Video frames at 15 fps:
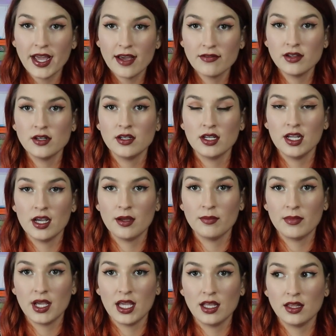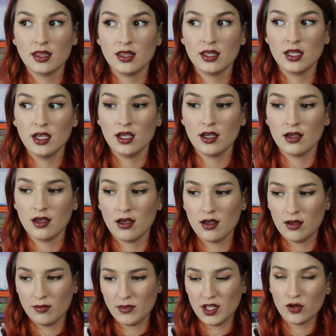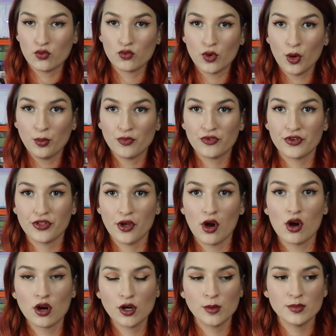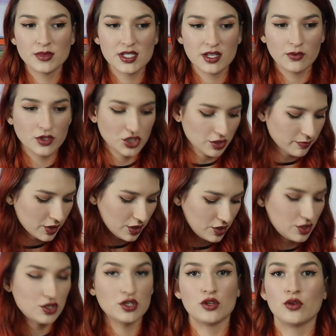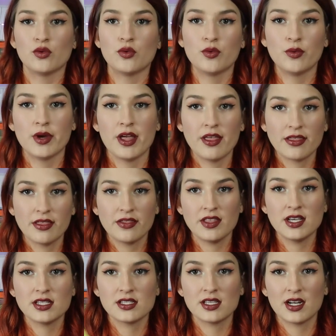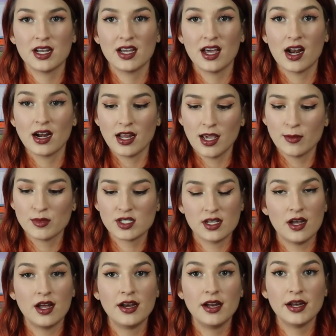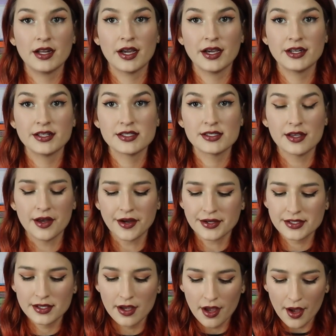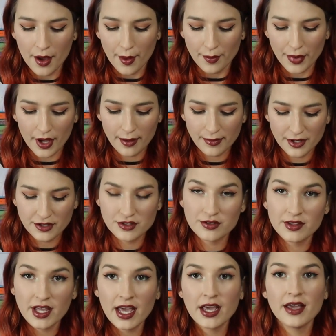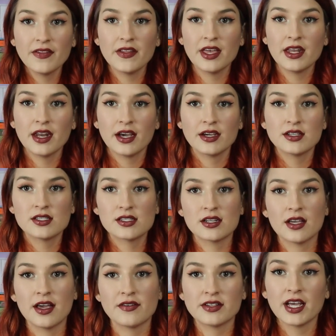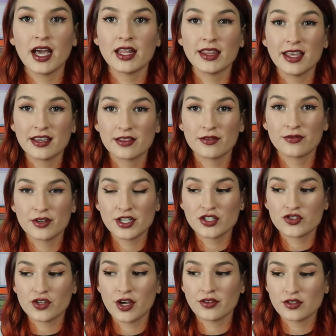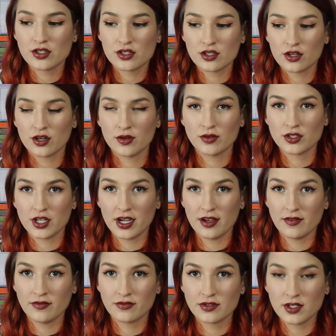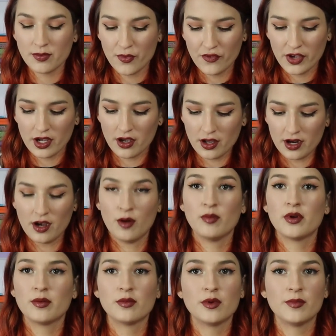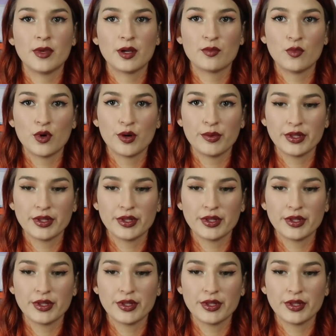haven't yet made the like rope for the arms, which I'm going to do with this that I got on Amazon, and it kind of sucks. But I'm gonna do that, and then I still have to add like the fringe around the skirt, which I have some of it cut out, but I'm gonna make more